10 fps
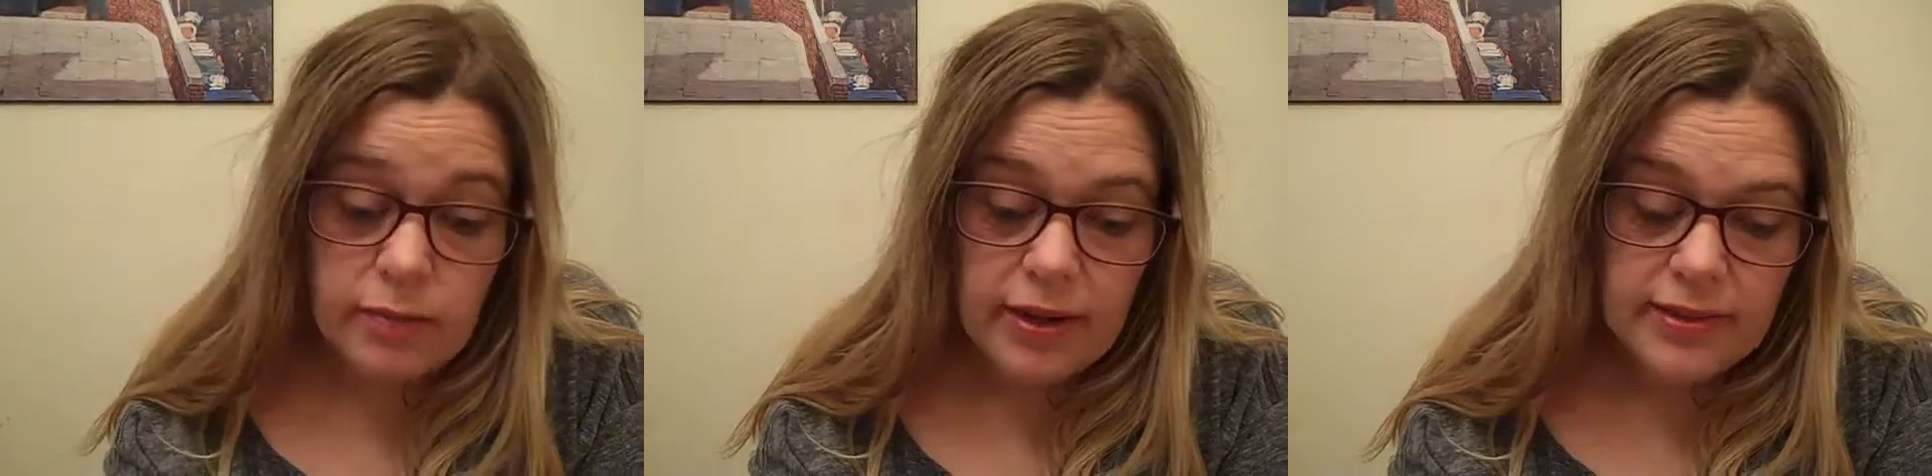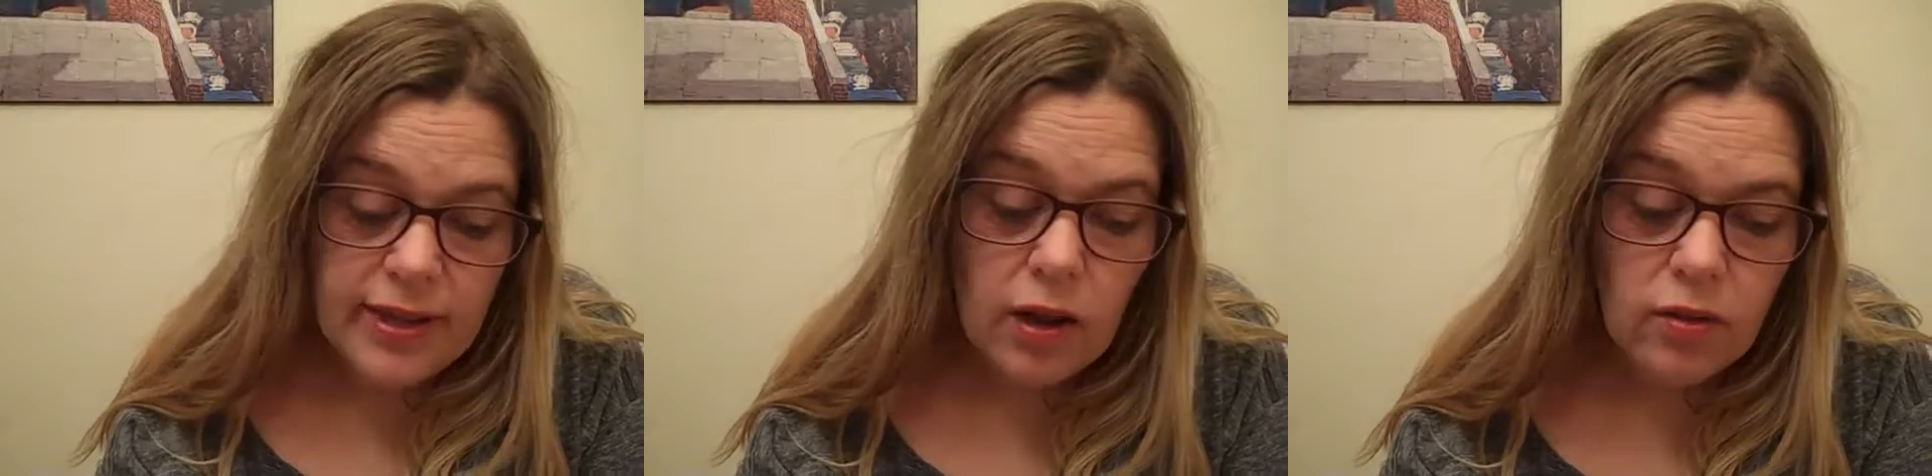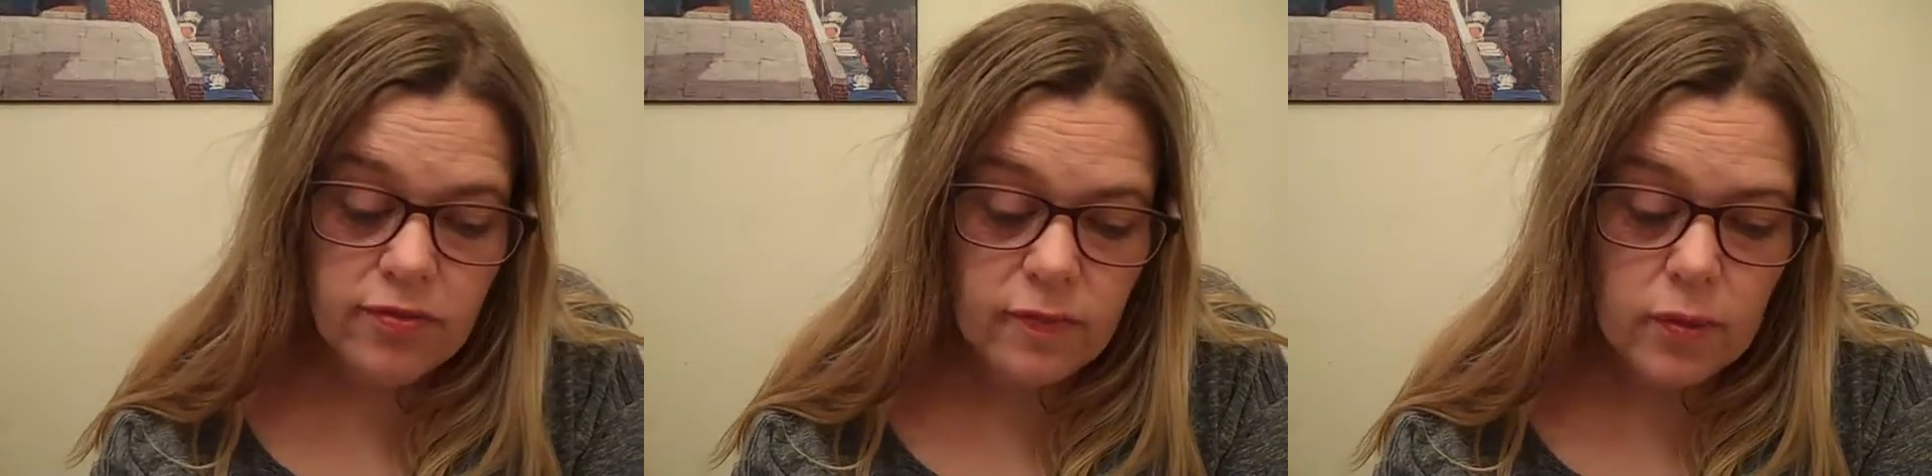
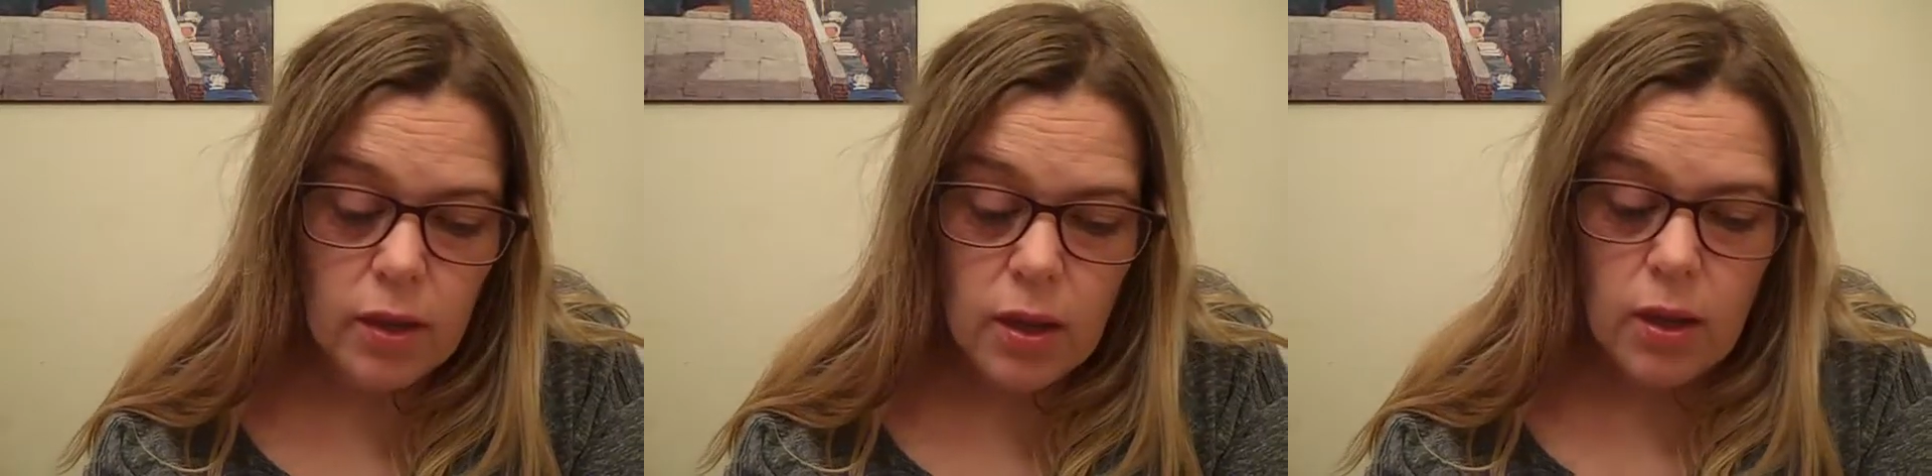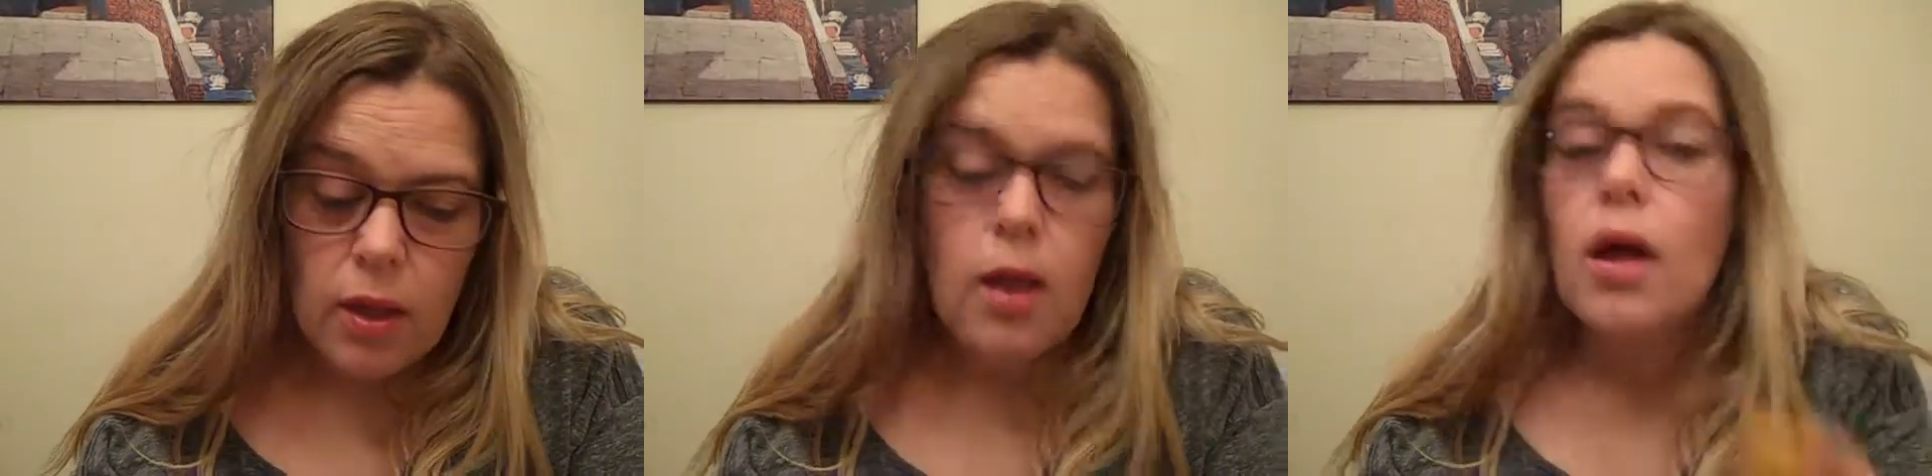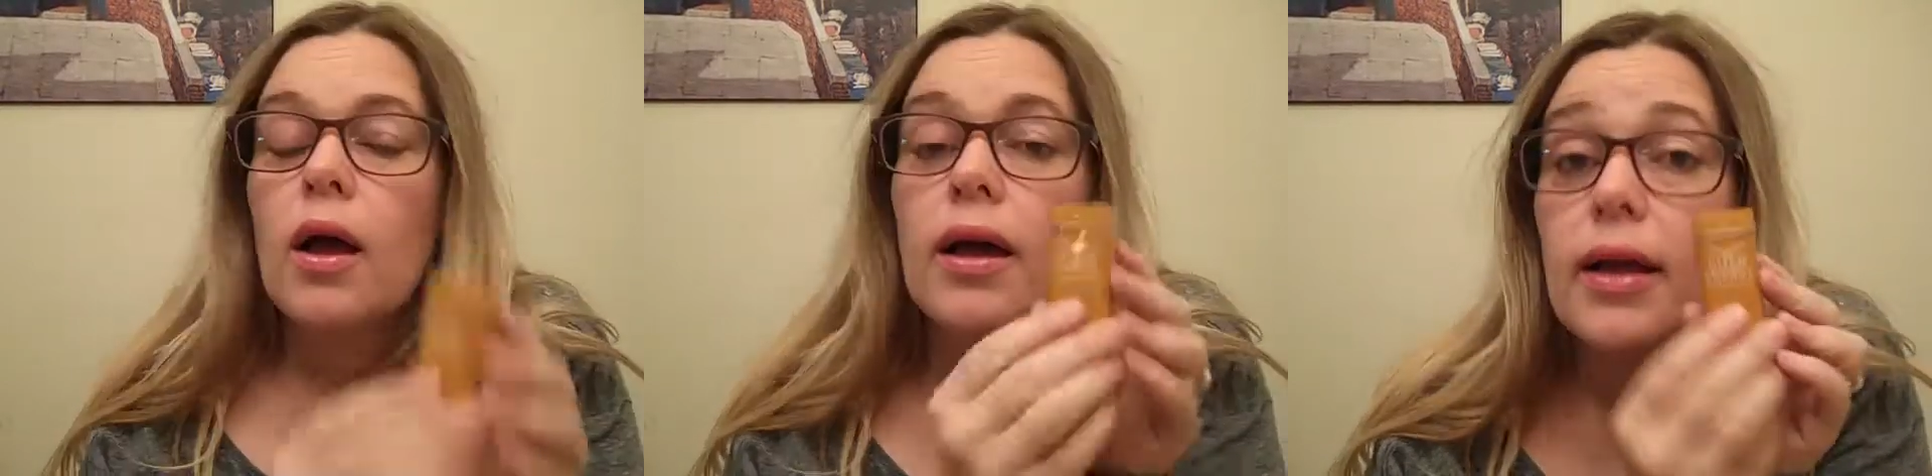myself.
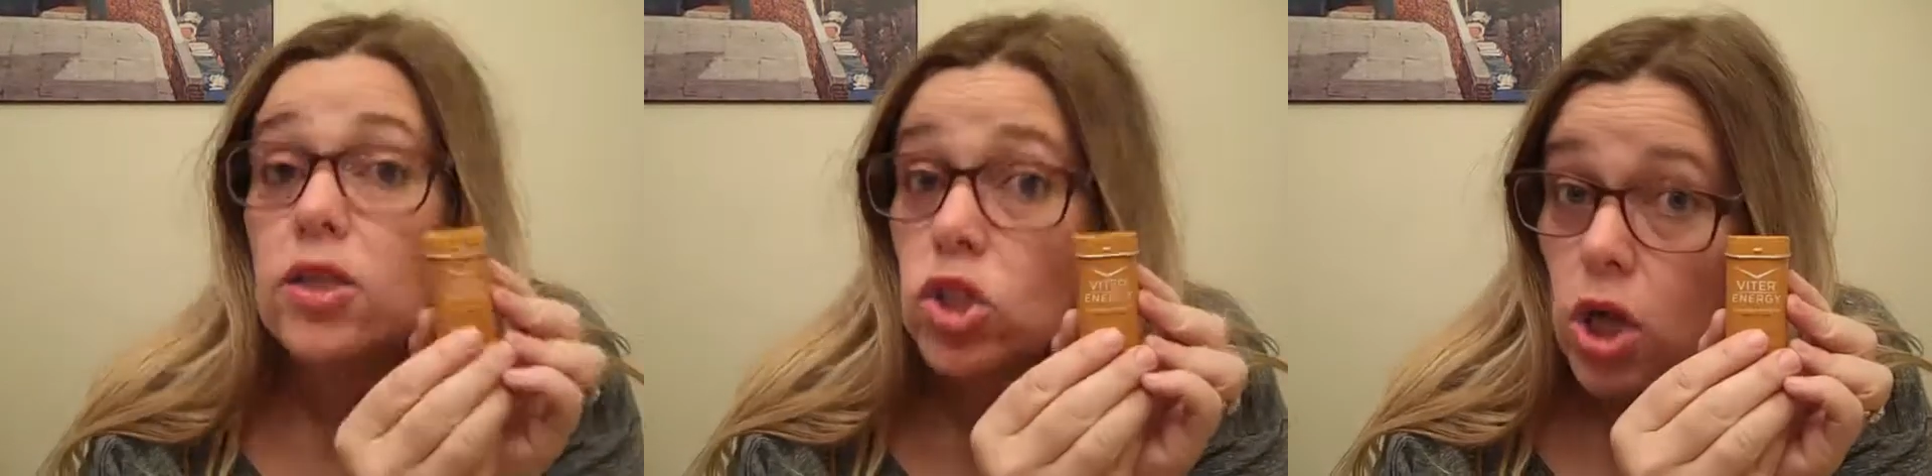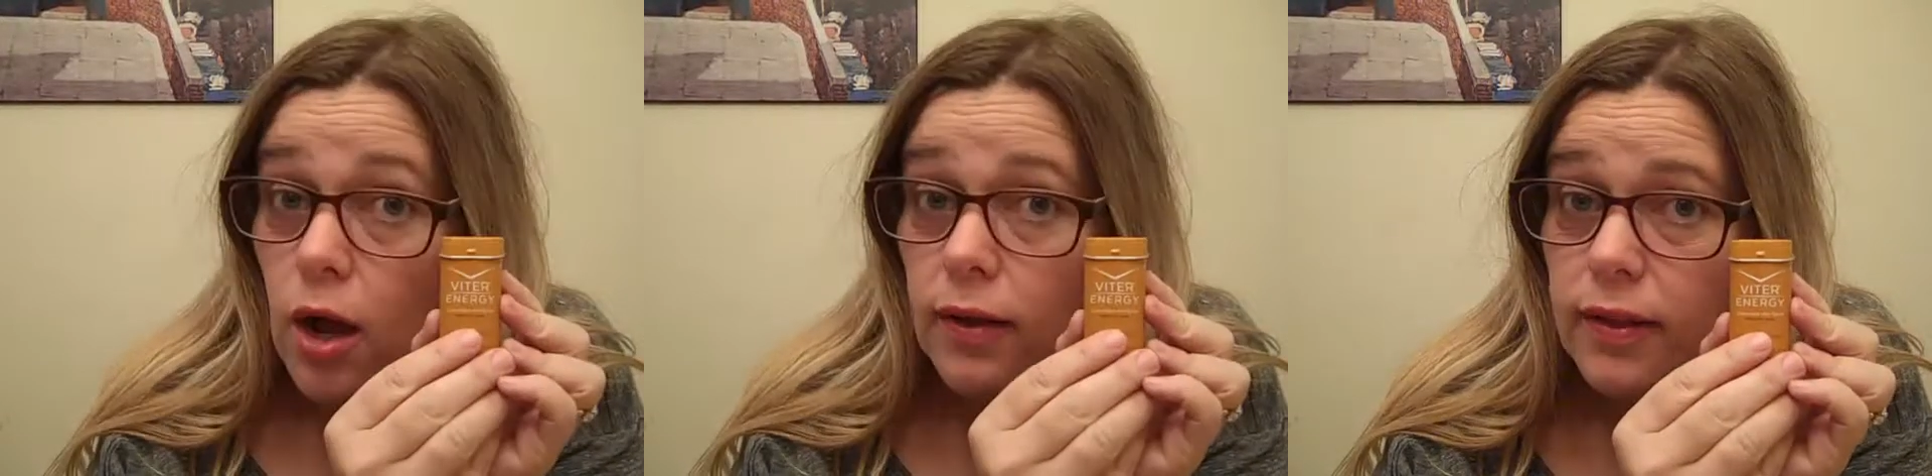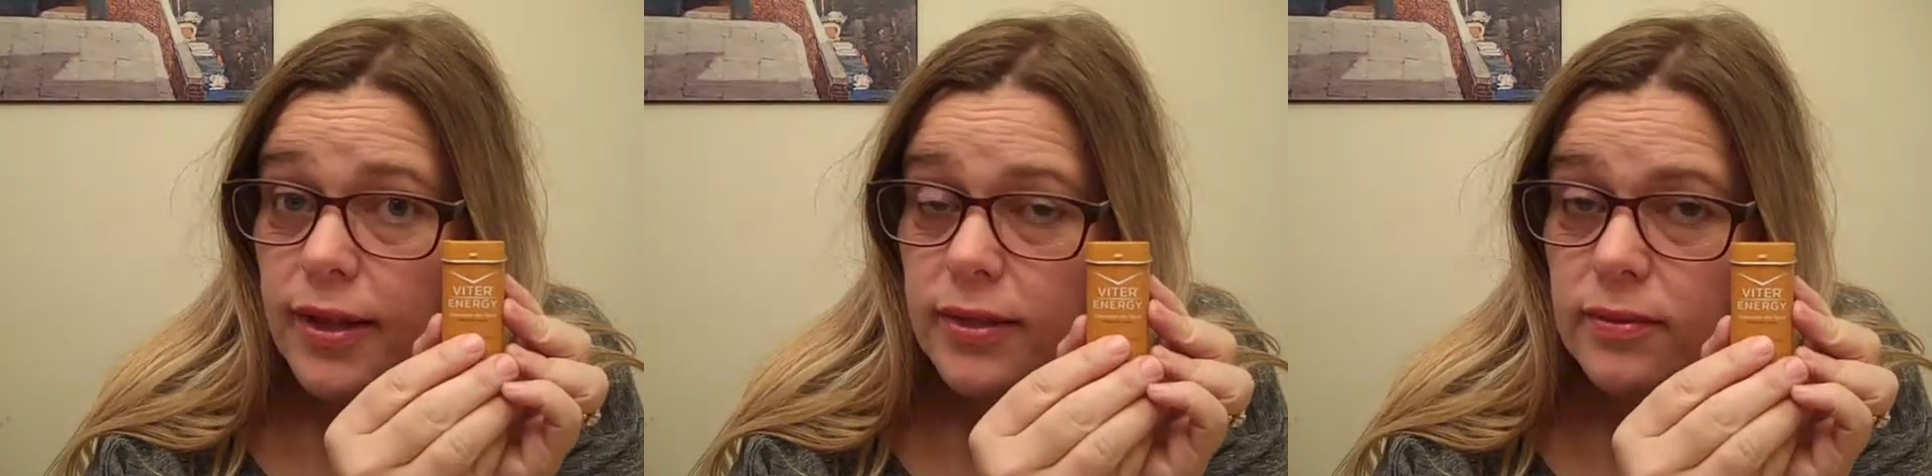
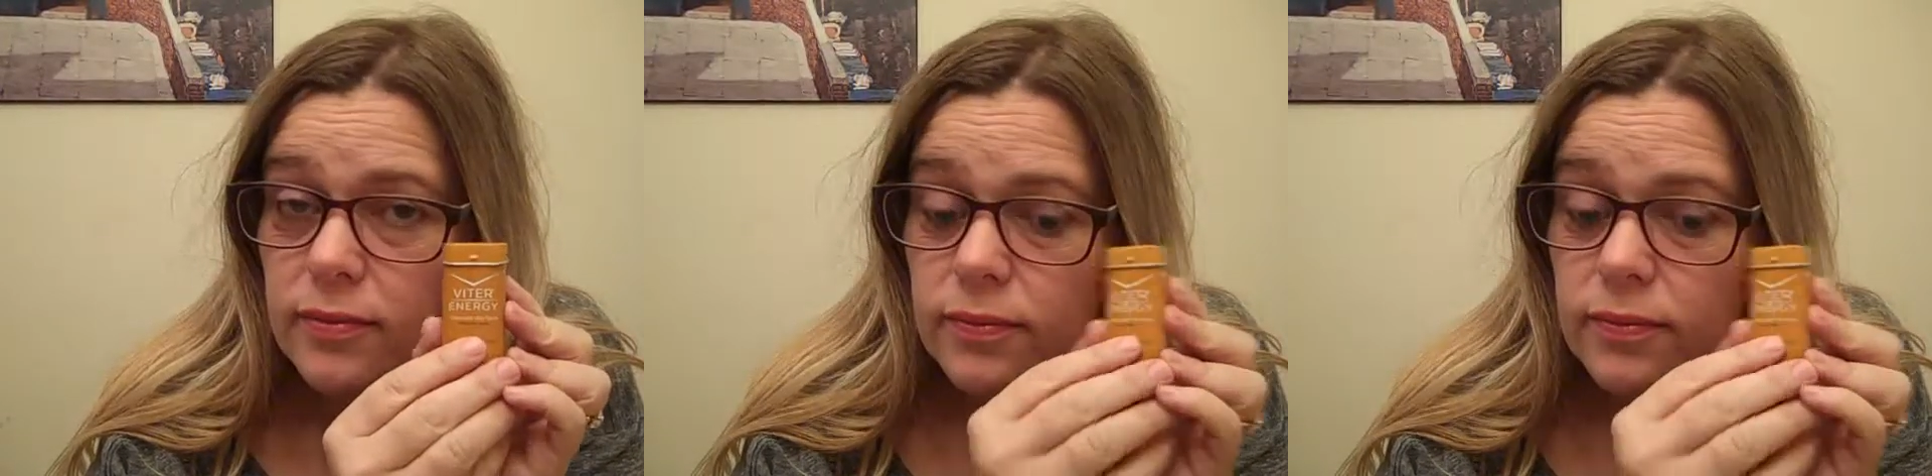Chocolate